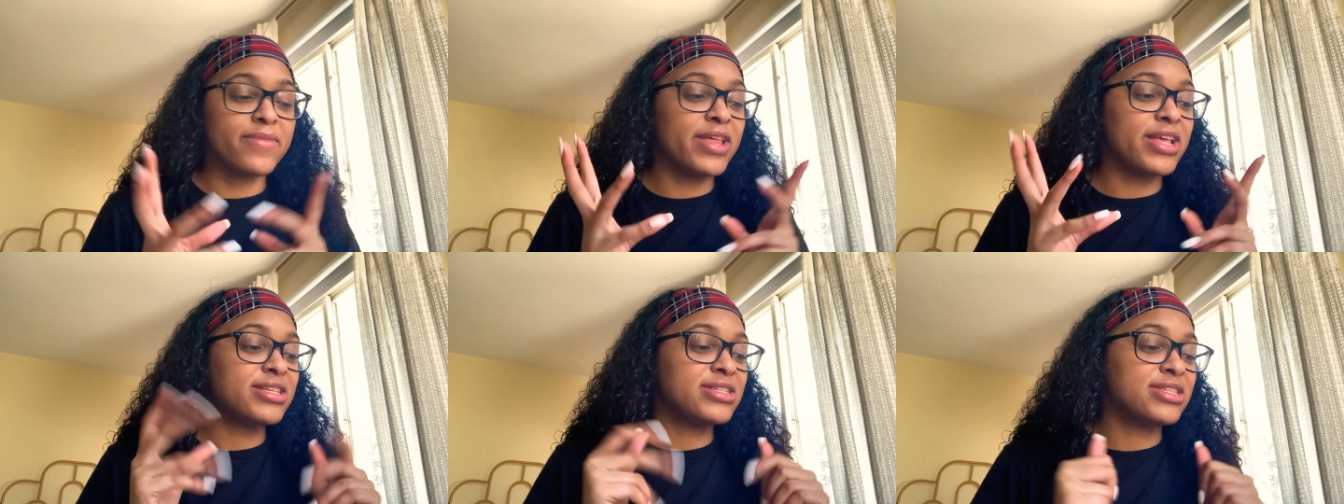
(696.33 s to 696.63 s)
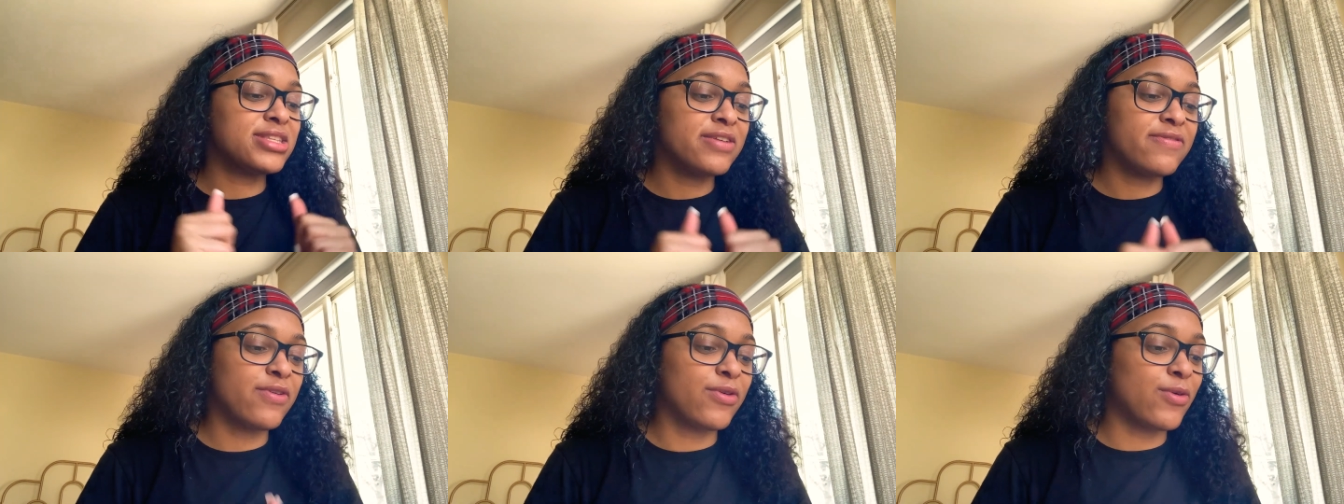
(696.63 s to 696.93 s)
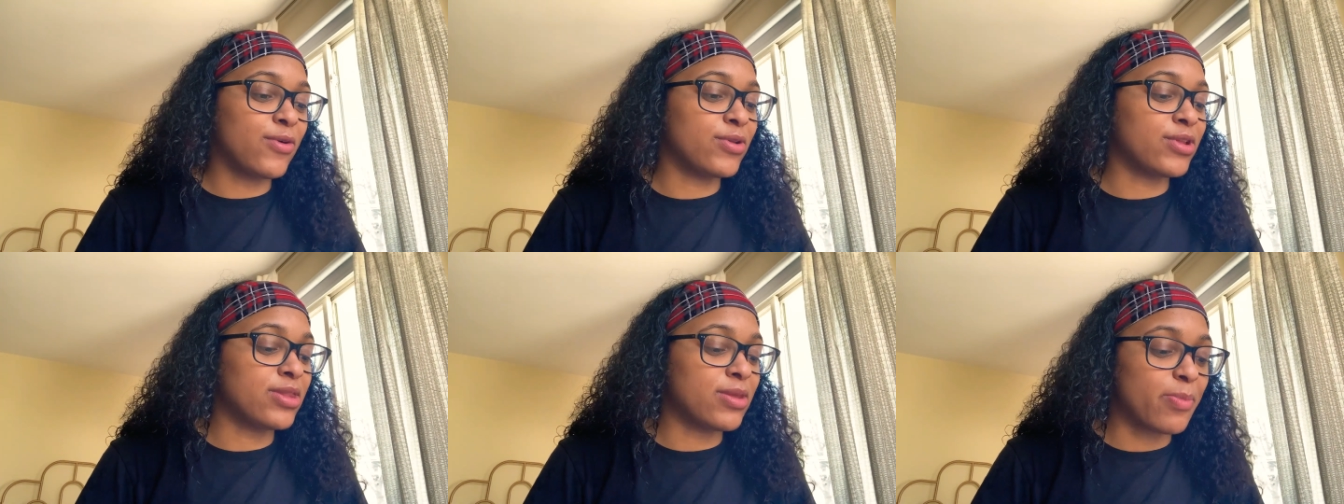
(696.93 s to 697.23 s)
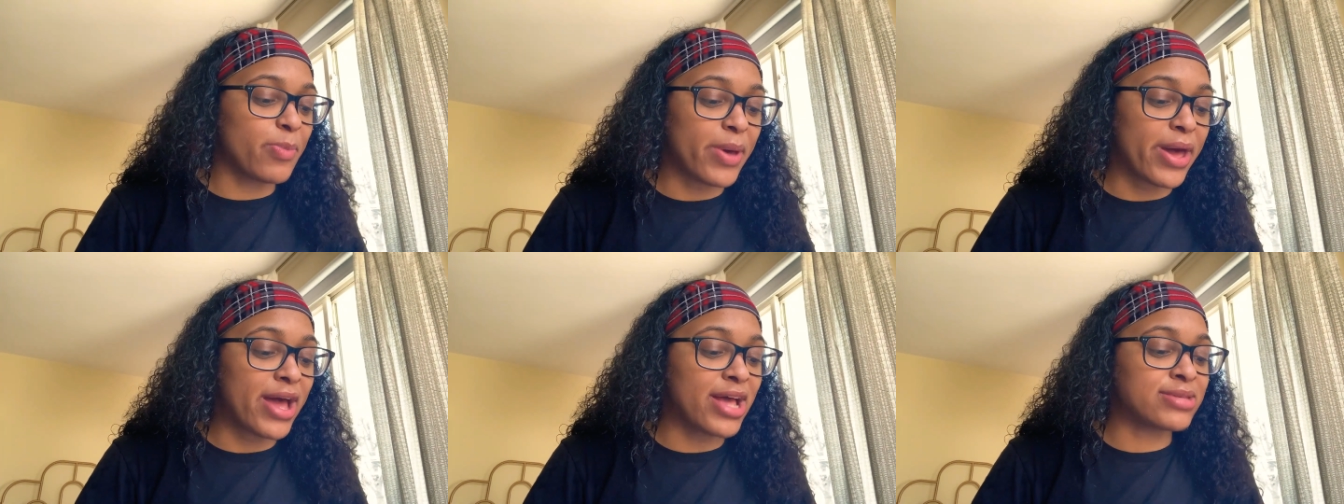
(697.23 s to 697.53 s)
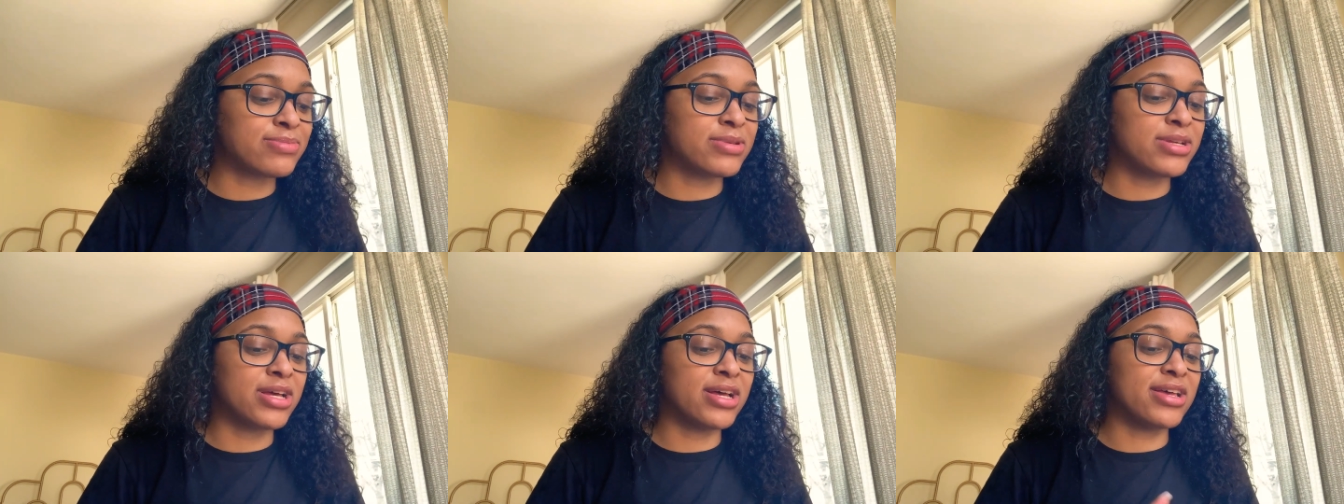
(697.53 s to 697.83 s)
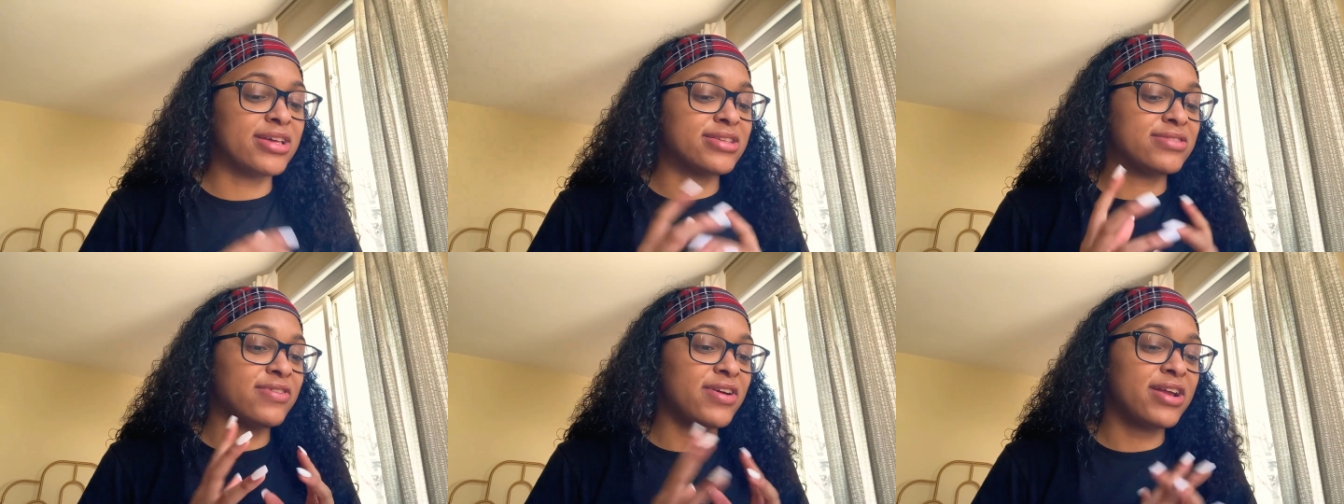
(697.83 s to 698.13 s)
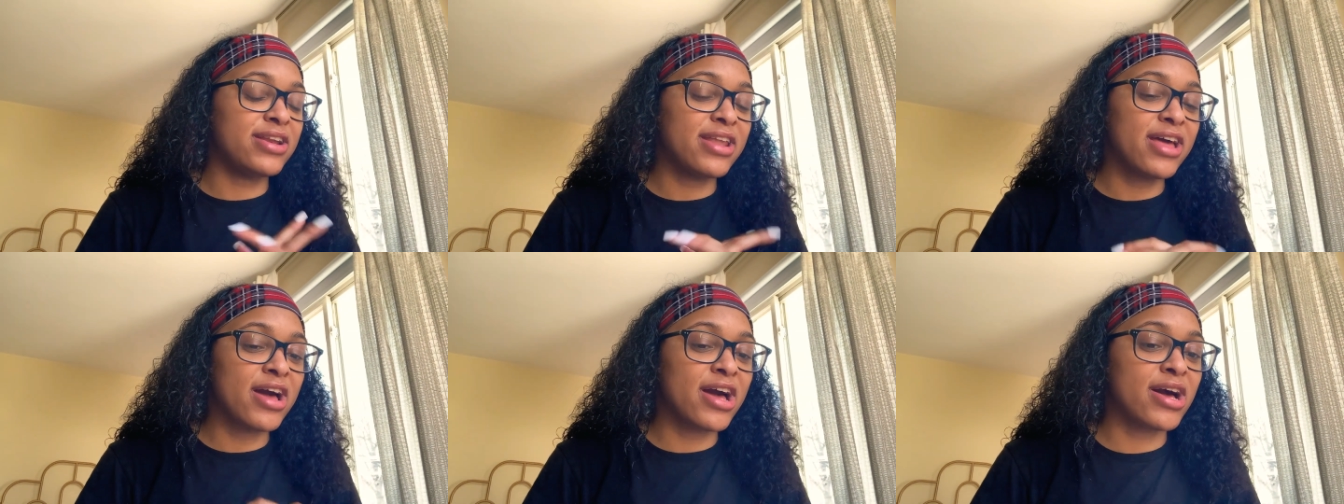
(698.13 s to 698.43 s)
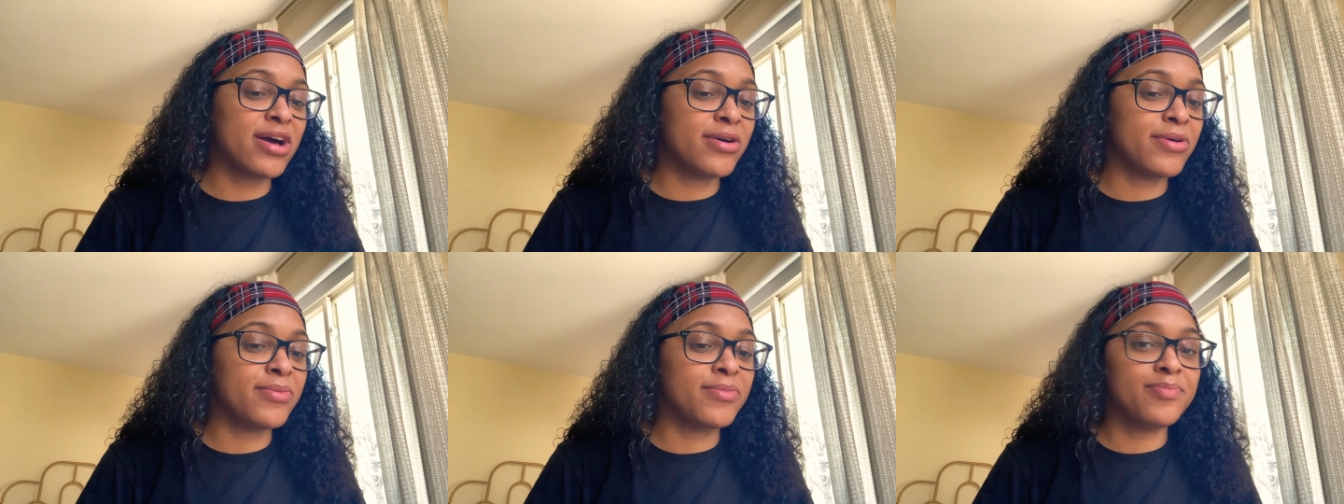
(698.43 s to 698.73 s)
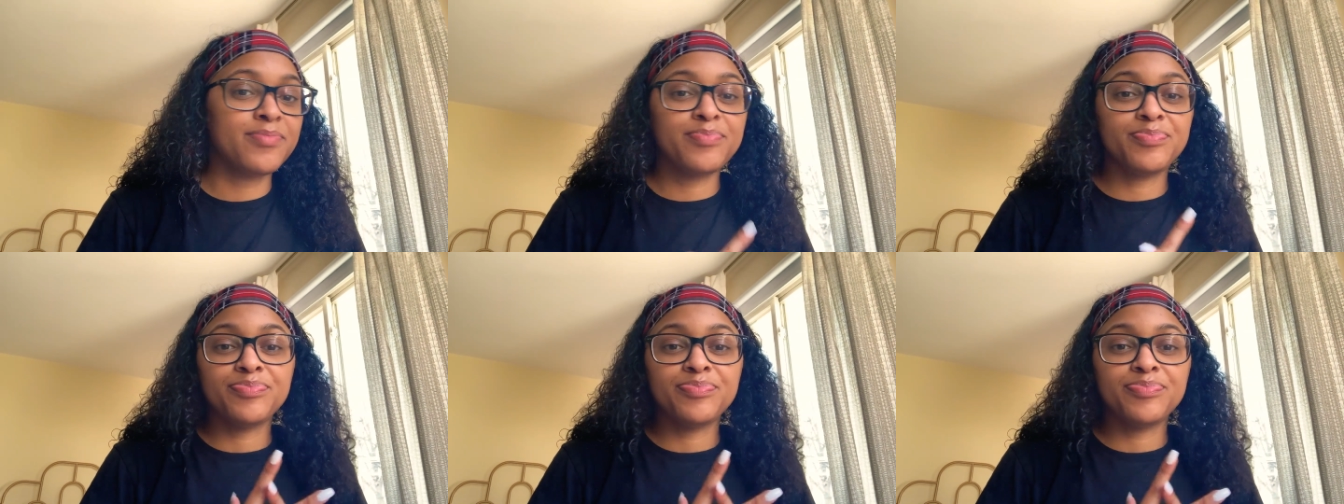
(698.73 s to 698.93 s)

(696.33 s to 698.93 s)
Let's leave it all in the past because right now,